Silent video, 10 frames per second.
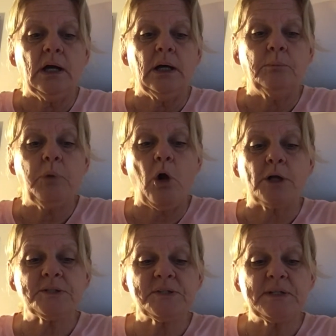
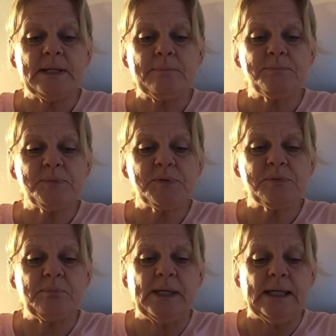parsnips,
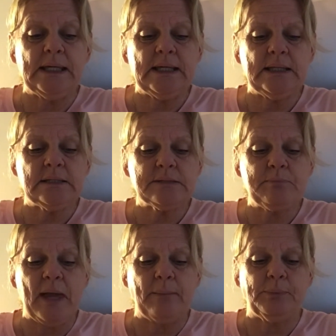peas,
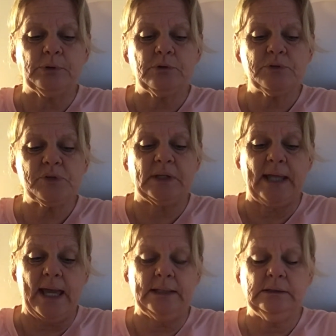peppers,
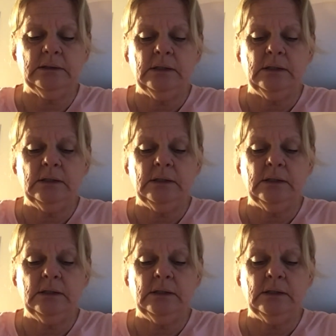again,